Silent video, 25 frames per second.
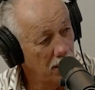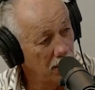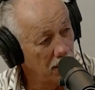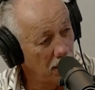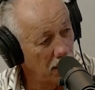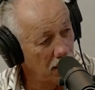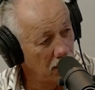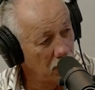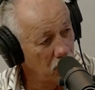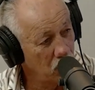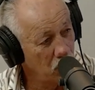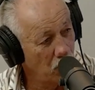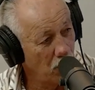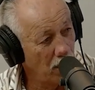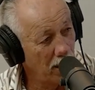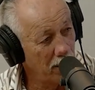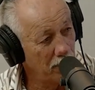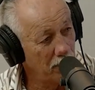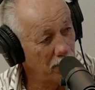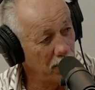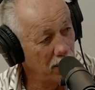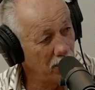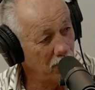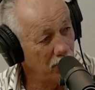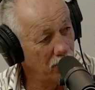they swayed
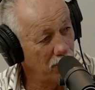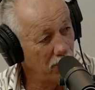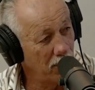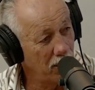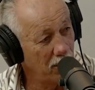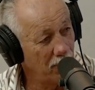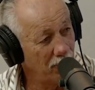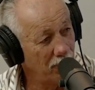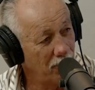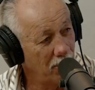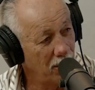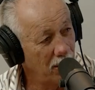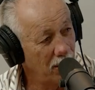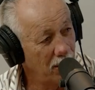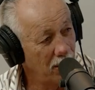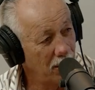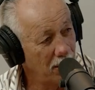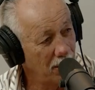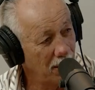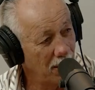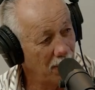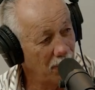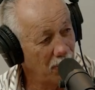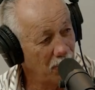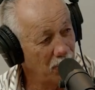me in front of
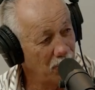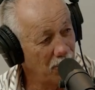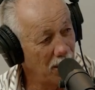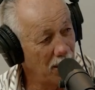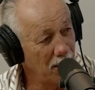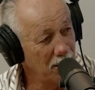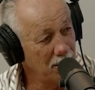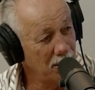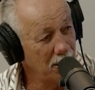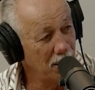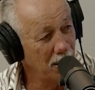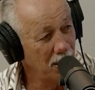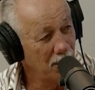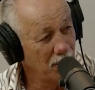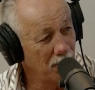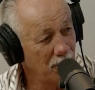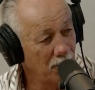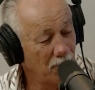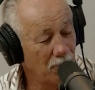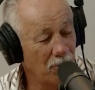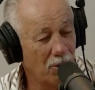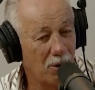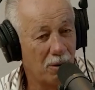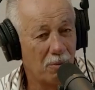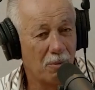another judge,
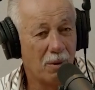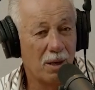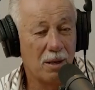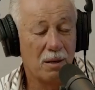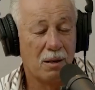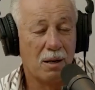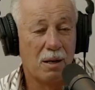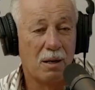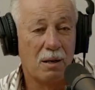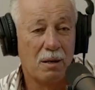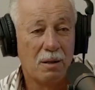the right one.